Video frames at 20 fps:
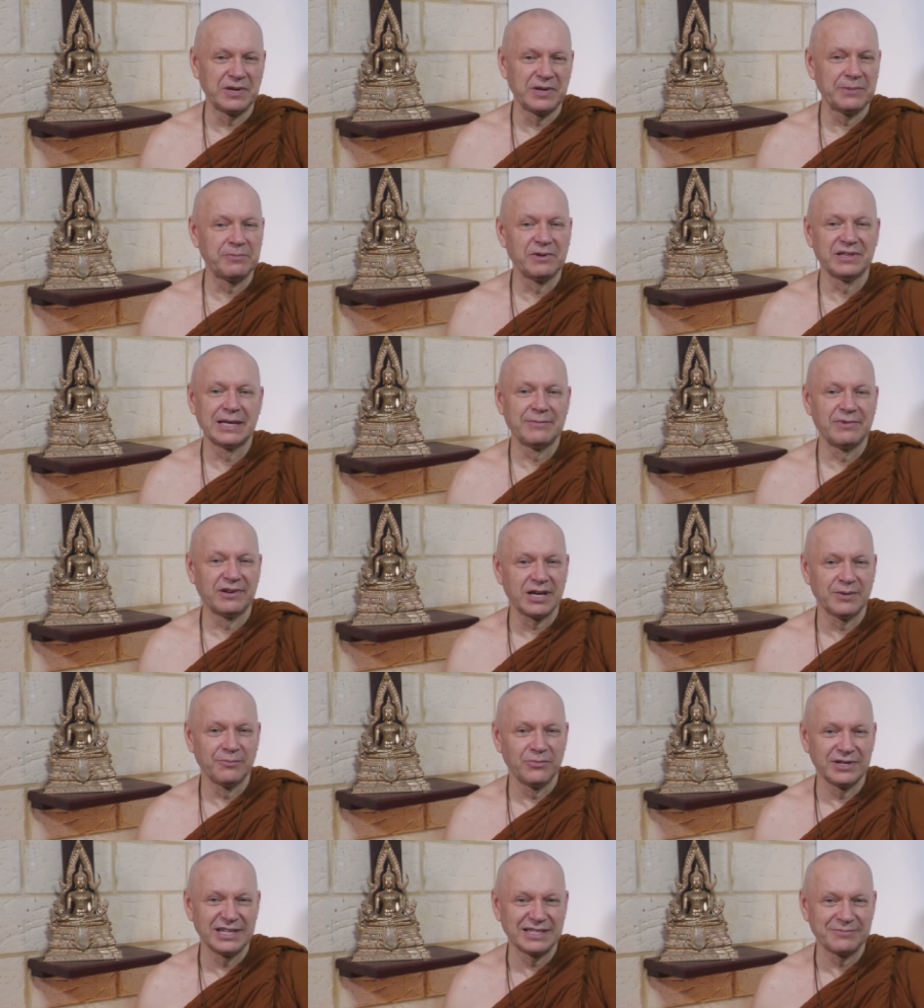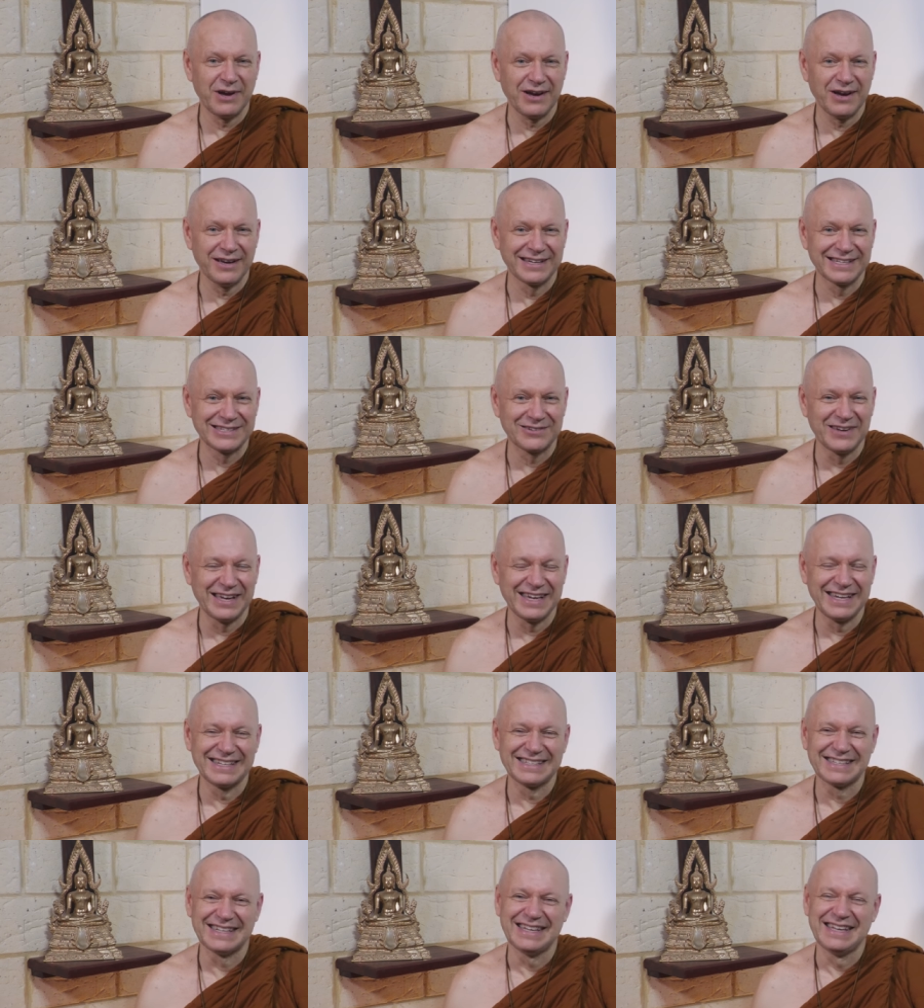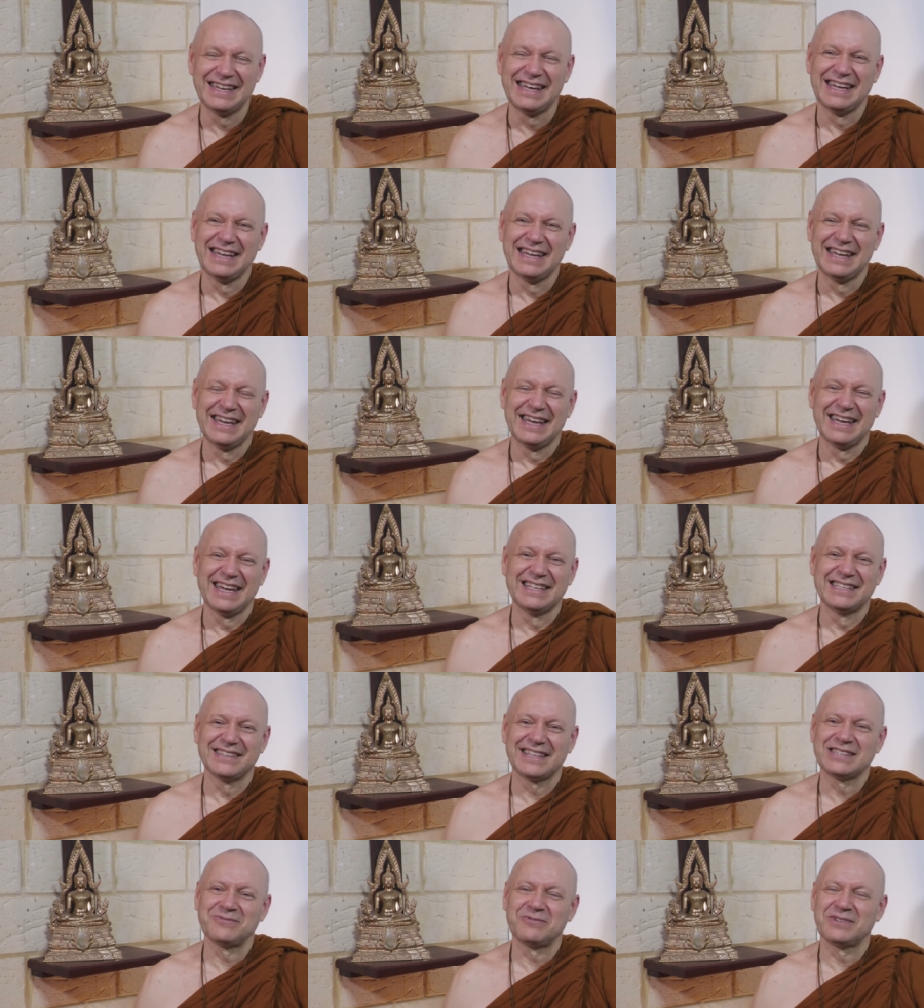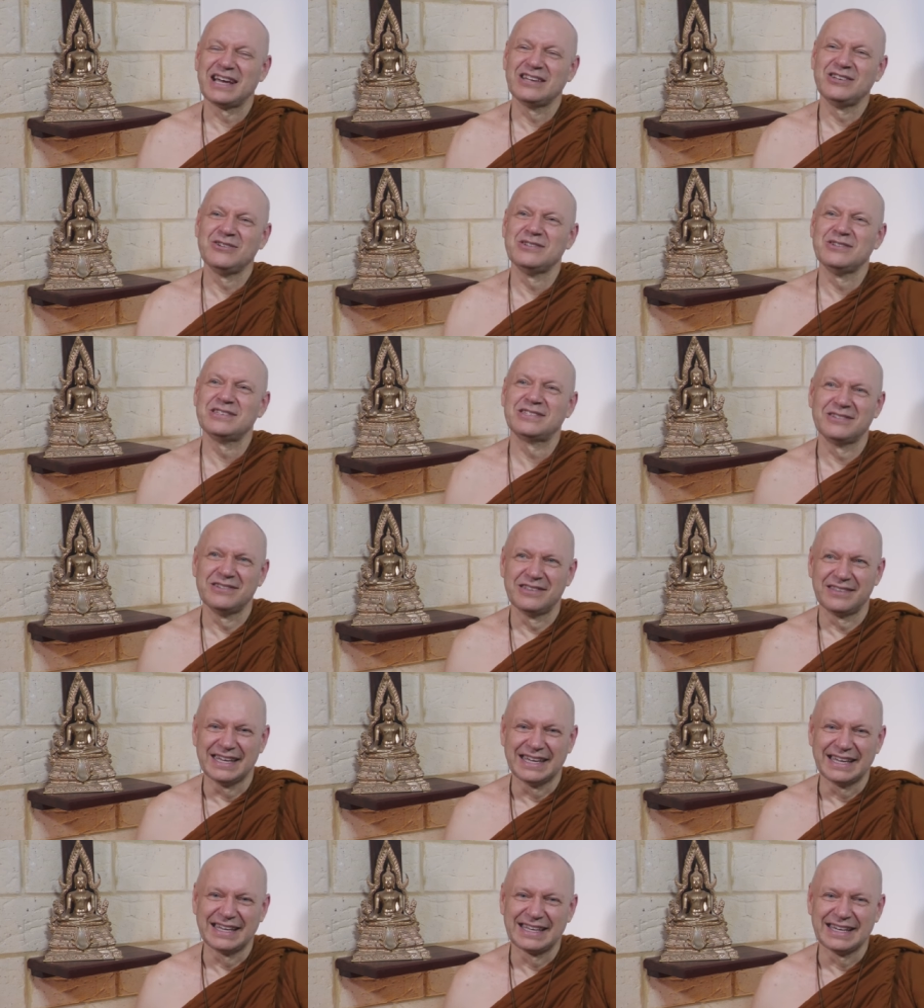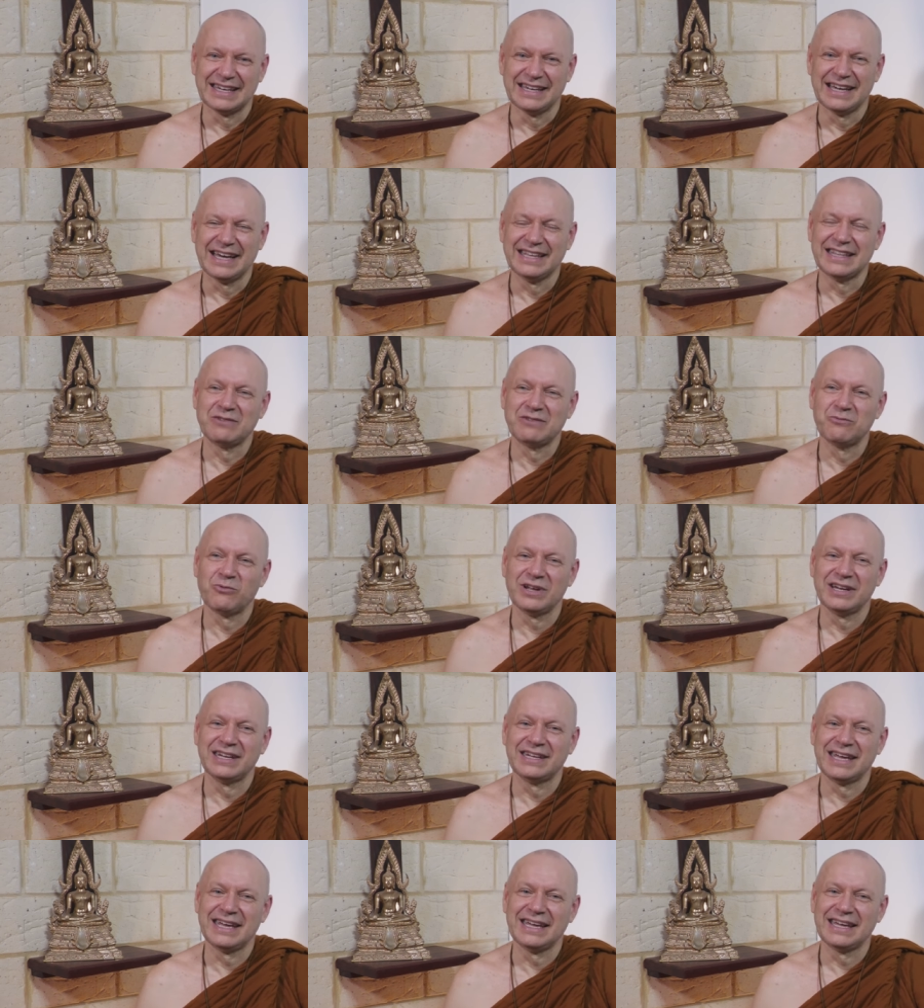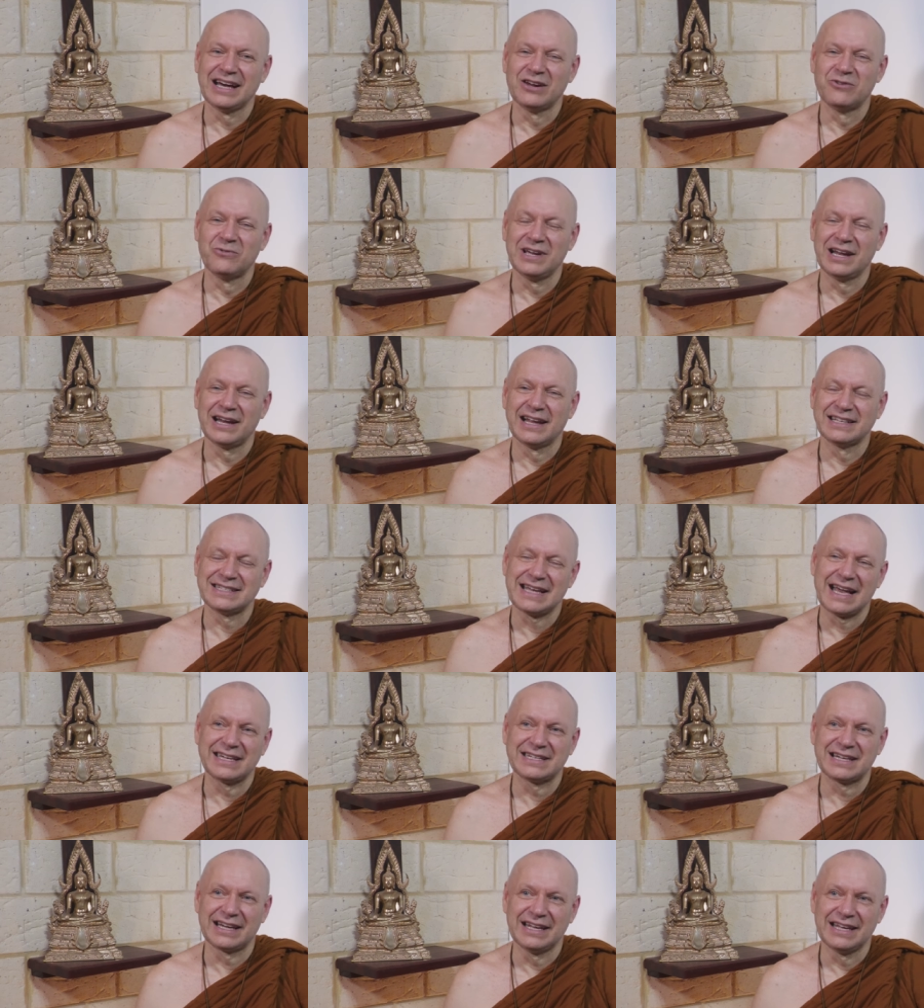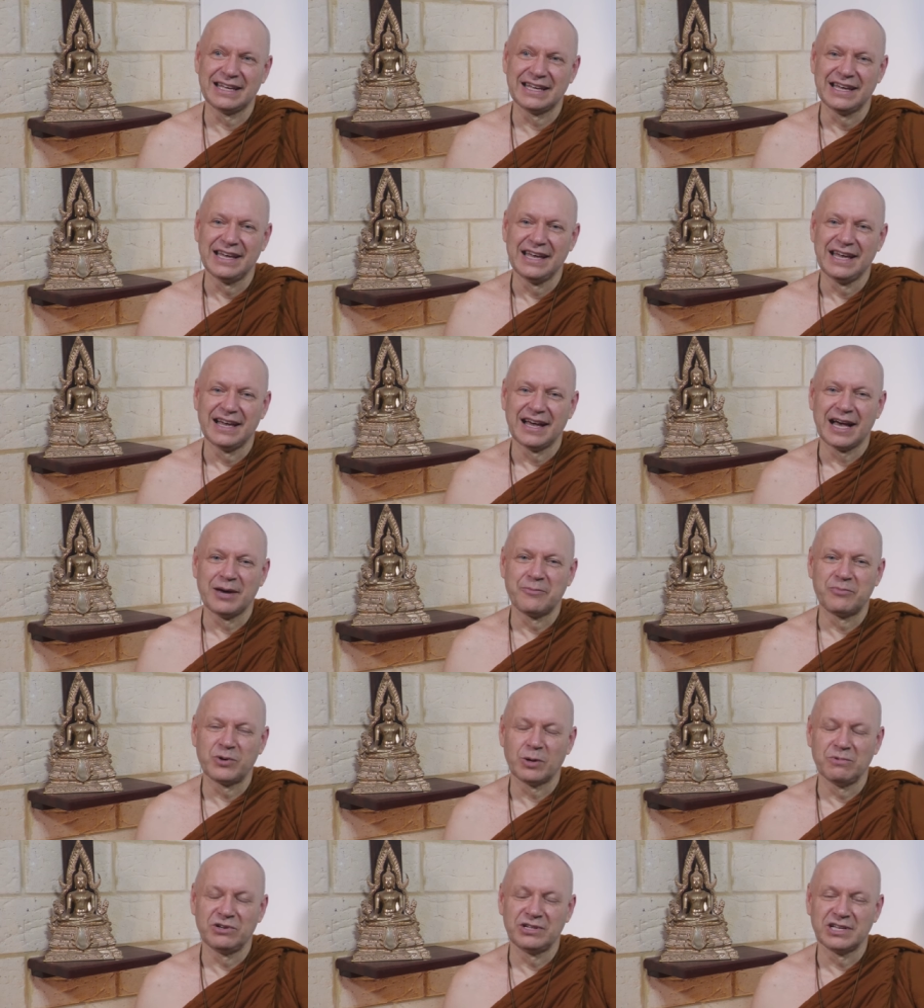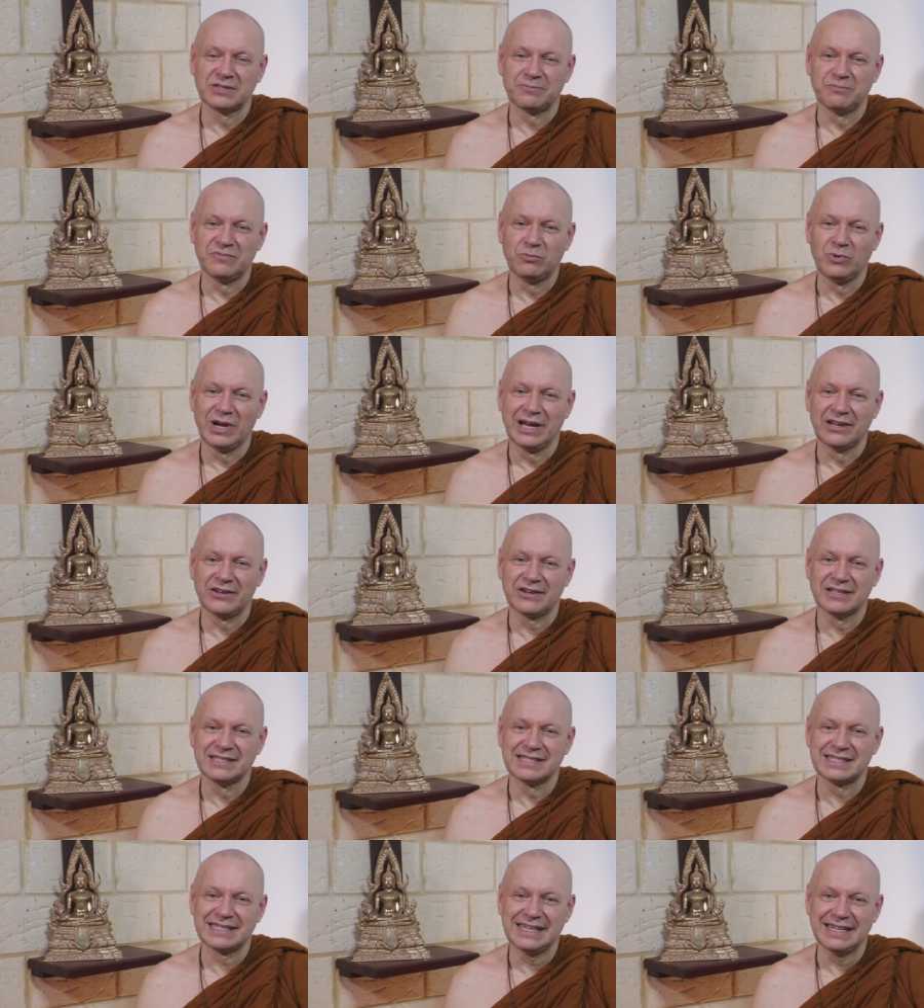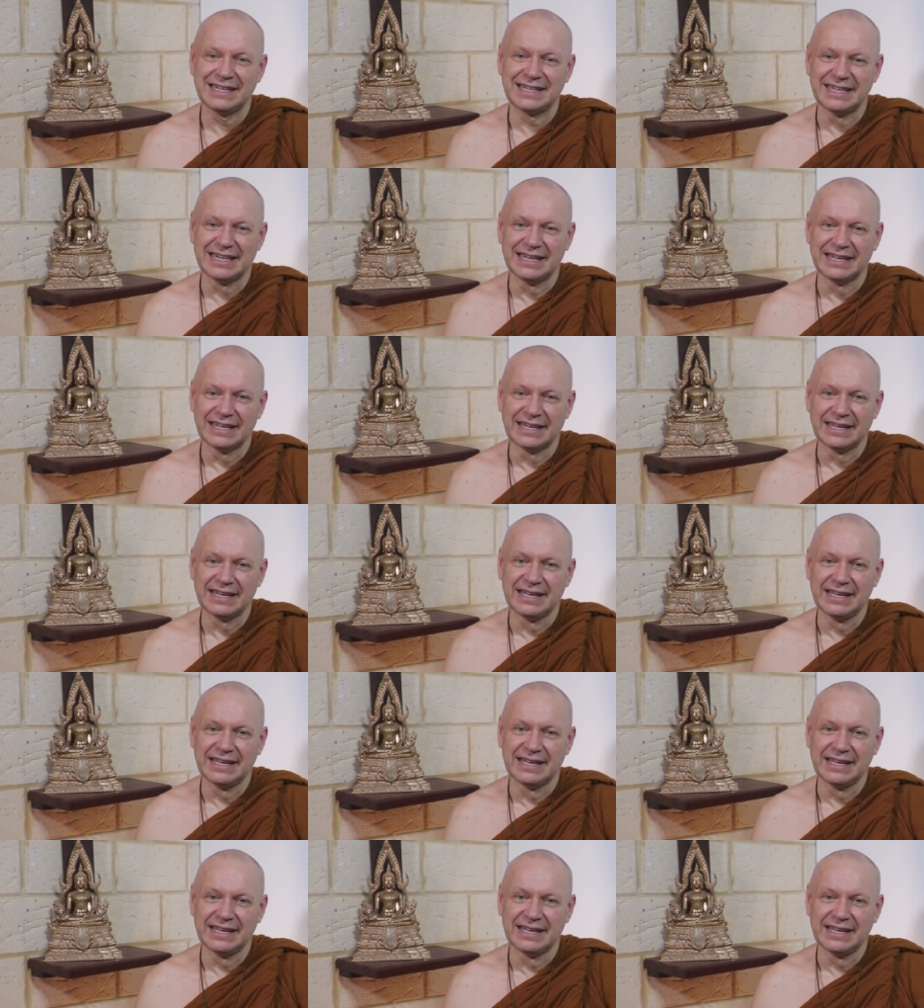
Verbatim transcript: people, they become Buddhist monks, right? So, and so that's what I used to think. And then one day I realized, actually, I'm probably just really conceited.